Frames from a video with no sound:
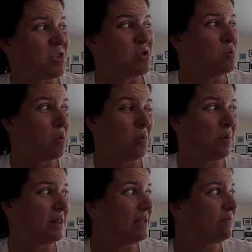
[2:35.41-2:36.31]
"You won't
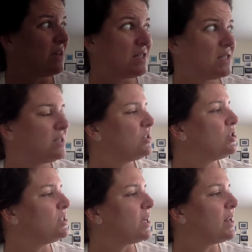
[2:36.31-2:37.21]
believe this,"
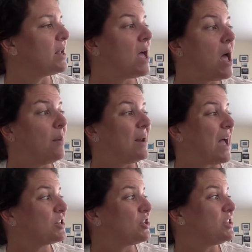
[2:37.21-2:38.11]
she said, "but
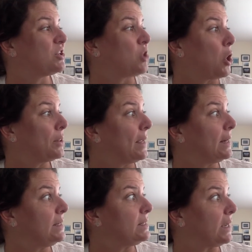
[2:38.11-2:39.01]
actually there's hardly
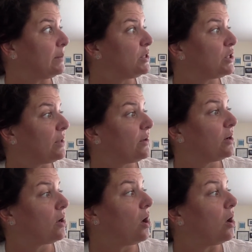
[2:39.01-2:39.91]
any damage down
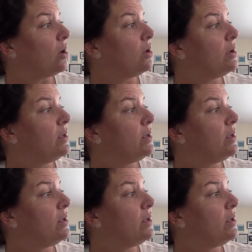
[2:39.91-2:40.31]
there at all.